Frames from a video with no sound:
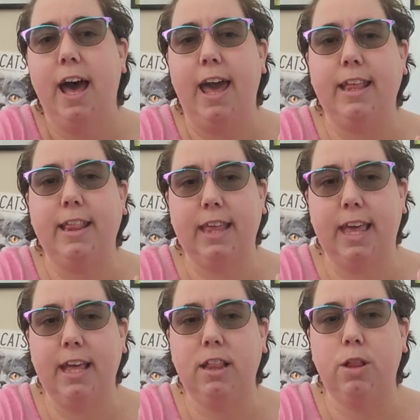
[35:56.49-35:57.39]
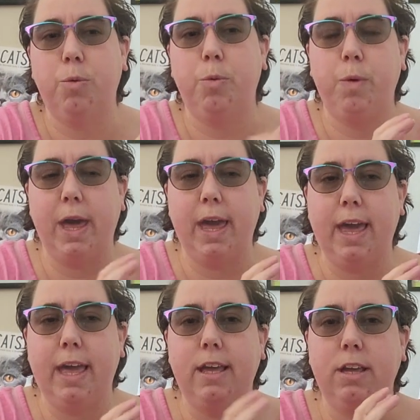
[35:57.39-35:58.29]
I think the
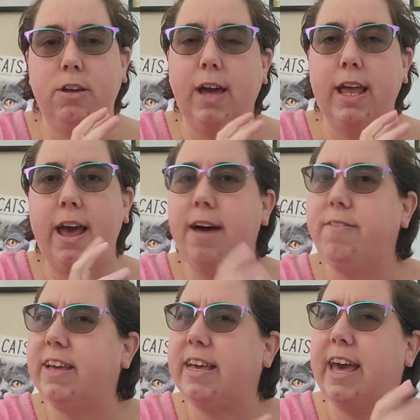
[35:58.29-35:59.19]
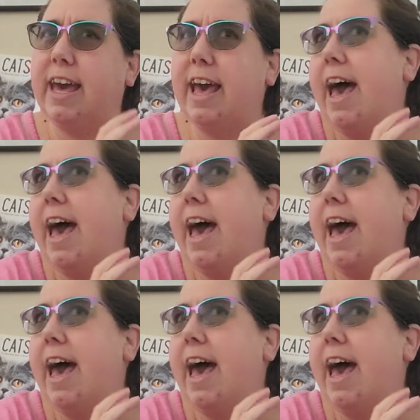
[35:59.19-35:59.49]
way you kind of have like a